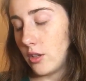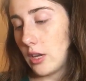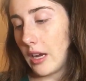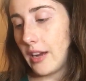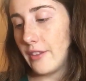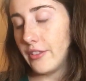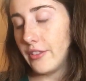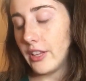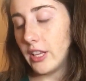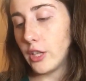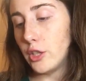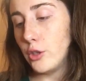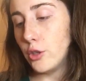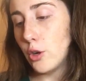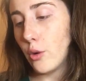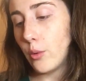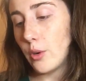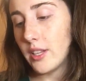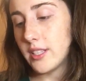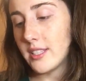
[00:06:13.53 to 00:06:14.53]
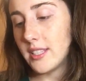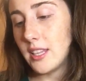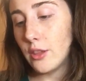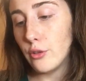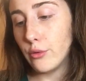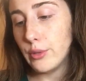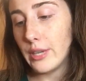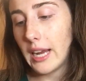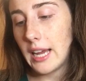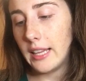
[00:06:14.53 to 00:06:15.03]
I feel like you don't want to see
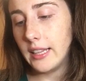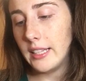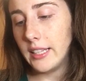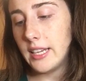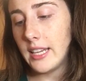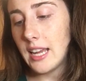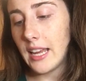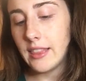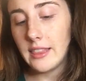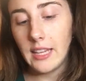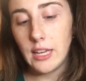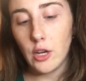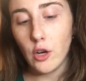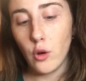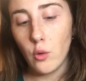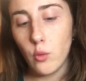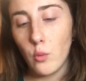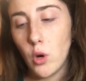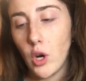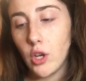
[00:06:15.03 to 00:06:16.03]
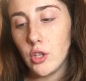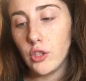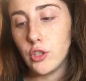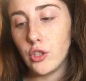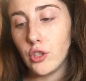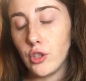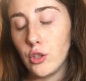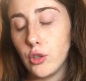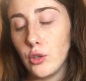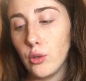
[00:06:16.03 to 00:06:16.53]
the reality, and they don't want
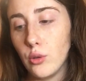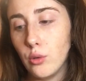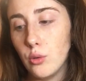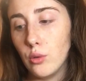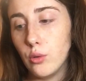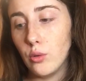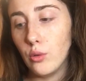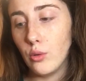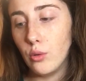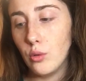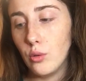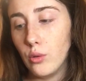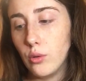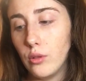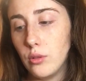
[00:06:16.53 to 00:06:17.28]
to